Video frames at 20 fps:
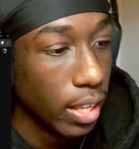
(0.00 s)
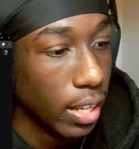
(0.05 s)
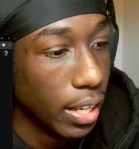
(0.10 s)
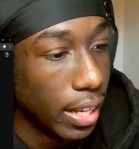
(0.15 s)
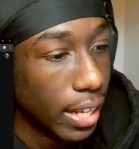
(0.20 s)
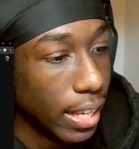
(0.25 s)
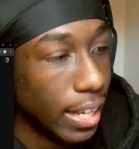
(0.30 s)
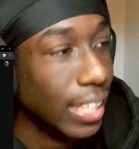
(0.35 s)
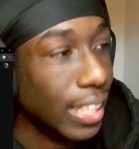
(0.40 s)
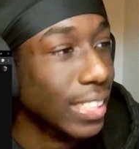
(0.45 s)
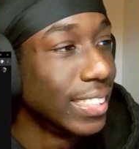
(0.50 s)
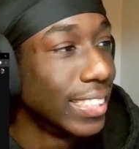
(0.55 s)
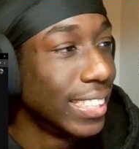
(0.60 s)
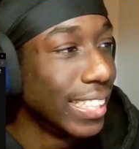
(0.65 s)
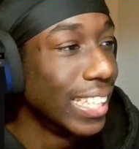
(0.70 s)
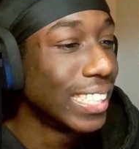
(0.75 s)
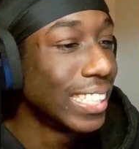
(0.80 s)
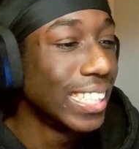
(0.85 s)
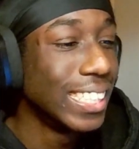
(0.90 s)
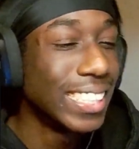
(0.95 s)
Listen to
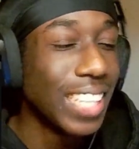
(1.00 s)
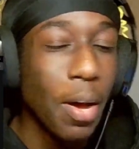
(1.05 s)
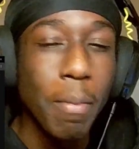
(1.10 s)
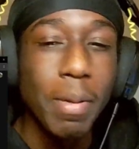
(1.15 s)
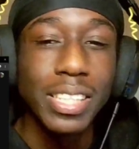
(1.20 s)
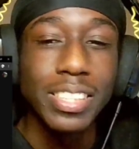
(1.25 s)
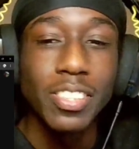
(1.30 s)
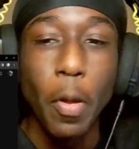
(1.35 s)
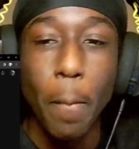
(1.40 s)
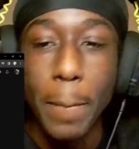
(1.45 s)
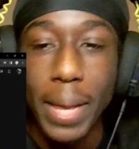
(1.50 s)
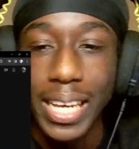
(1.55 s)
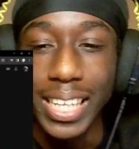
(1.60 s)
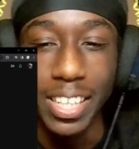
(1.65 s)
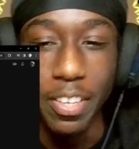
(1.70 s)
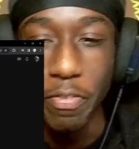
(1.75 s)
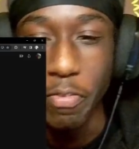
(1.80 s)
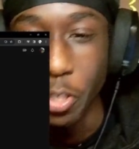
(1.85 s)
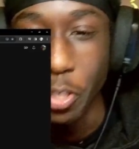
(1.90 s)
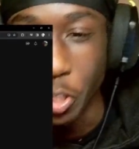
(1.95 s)
this and tell me it's not better
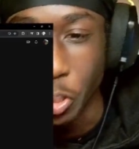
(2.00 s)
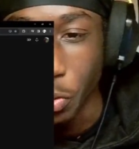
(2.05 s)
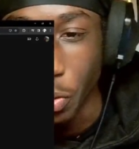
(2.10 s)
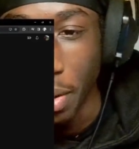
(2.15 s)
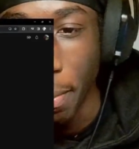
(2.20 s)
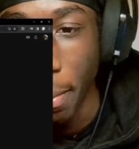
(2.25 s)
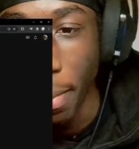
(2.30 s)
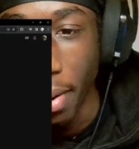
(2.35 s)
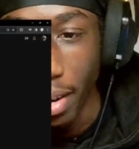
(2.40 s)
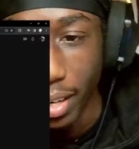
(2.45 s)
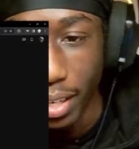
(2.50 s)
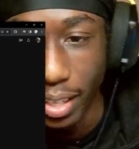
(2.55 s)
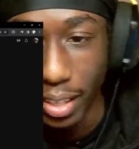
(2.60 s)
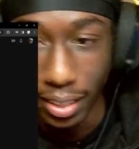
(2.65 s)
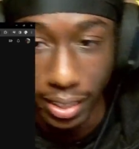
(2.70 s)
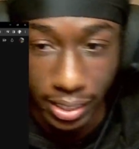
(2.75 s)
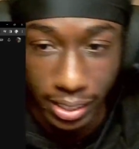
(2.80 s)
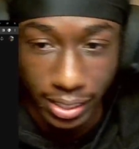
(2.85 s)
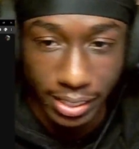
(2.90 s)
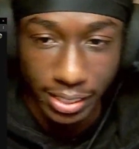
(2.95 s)
than Future's one, bro.
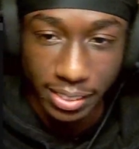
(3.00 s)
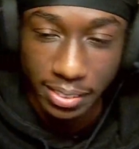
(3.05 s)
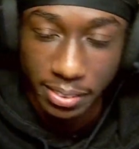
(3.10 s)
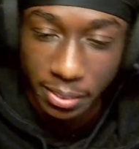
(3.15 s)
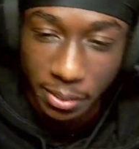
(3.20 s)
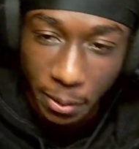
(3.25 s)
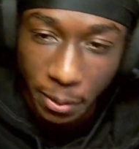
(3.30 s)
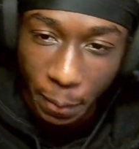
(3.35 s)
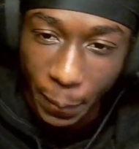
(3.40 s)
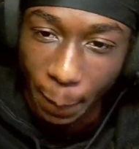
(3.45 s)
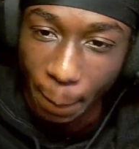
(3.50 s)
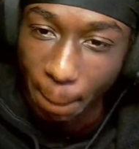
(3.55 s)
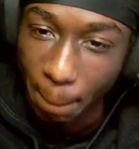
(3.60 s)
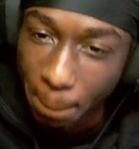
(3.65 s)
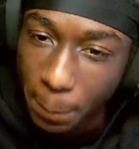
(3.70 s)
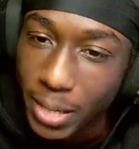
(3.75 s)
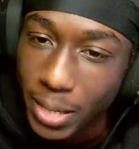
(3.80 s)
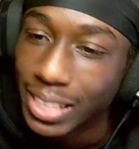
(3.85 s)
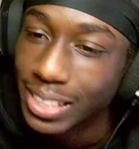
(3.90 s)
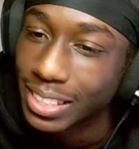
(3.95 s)

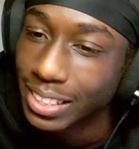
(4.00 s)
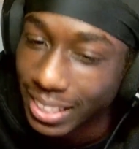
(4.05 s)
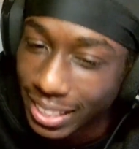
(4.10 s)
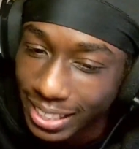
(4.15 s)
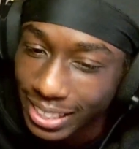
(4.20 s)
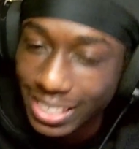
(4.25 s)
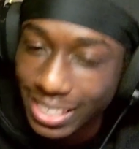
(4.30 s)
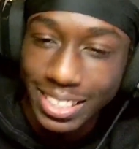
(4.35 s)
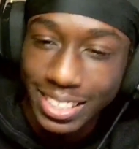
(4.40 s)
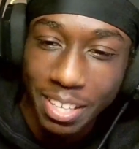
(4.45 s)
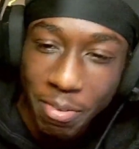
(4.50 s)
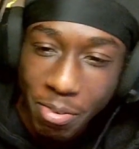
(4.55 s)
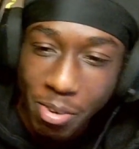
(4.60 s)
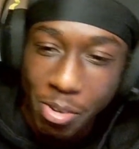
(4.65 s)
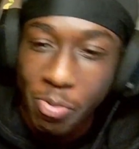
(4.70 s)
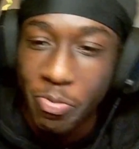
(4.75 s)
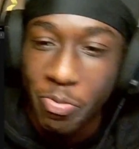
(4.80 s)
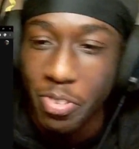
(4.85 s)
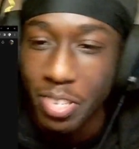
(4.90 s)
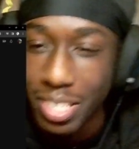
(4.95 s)
Listen to this and tell me what
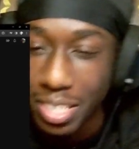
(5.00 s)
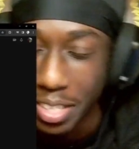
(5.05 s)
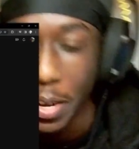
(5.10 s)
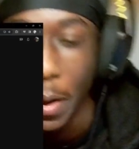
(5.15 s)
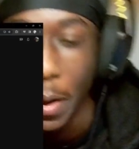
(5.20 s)
Future.